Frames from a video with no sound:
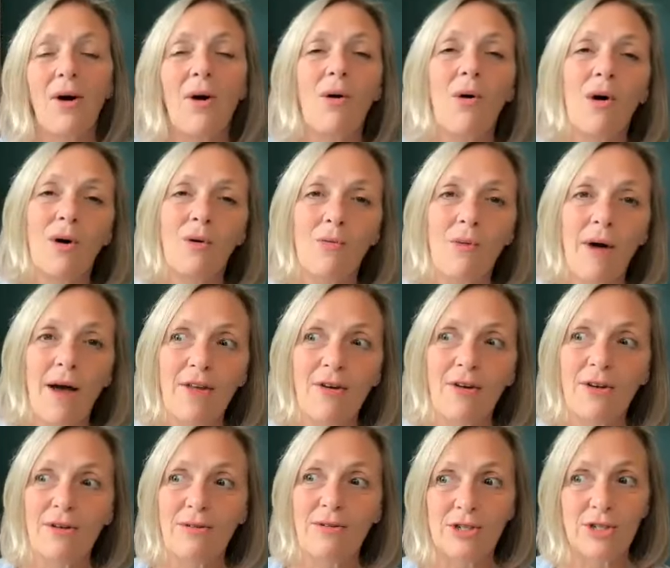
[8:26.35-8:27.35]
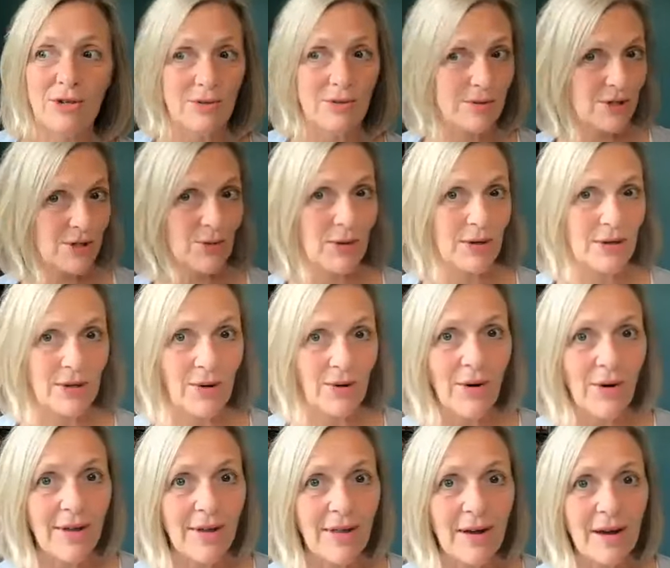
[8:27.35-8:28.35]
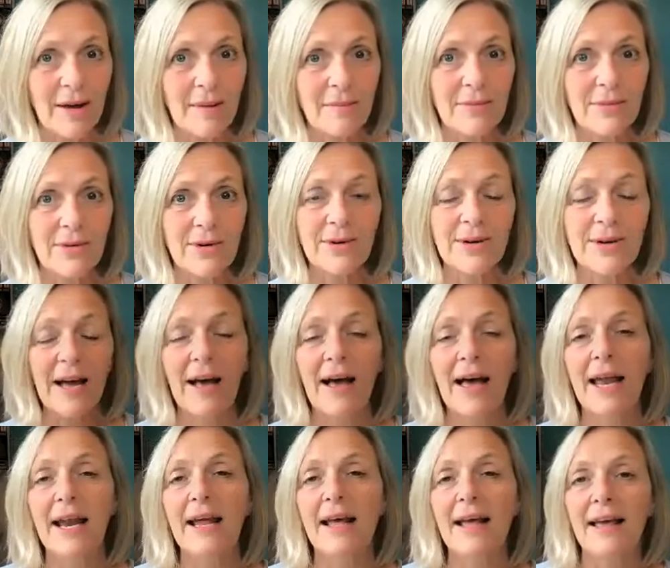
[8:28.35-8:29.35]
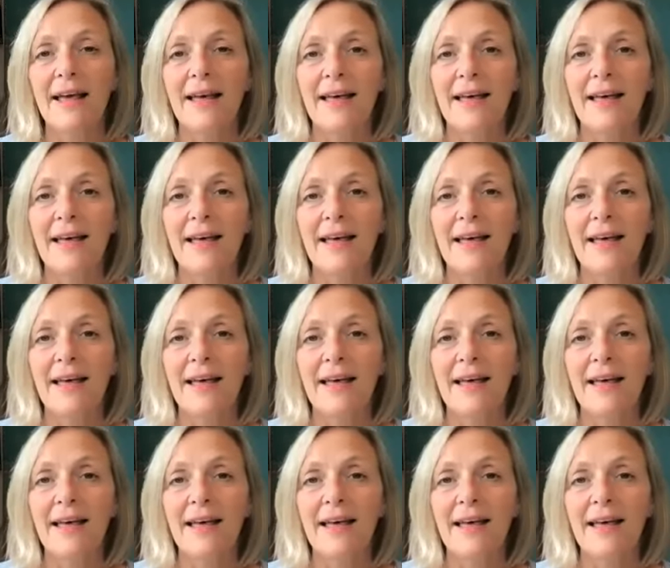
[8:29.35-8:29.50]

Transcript: or whether you choose to ignore them or not.